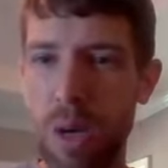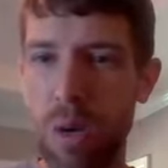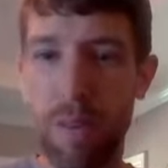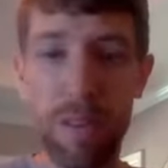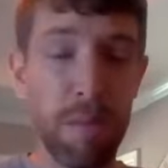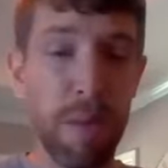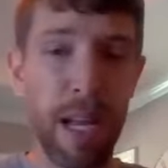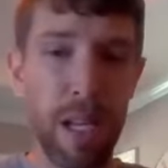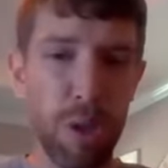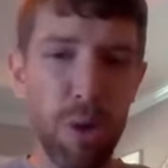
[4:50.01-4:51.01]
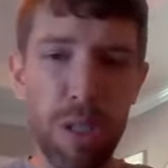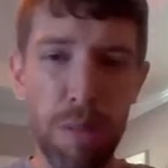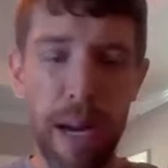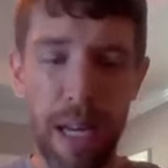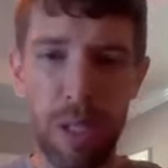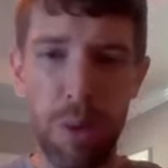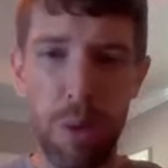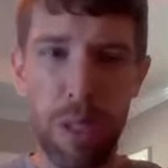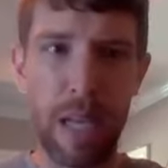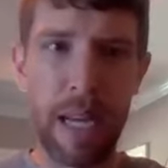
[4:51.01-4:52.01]
whenever somebody you lose somebody to
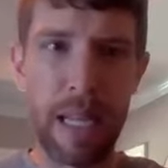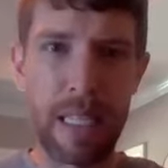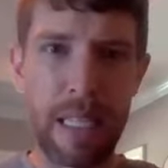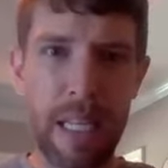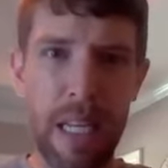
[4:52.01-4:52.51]
suicide is,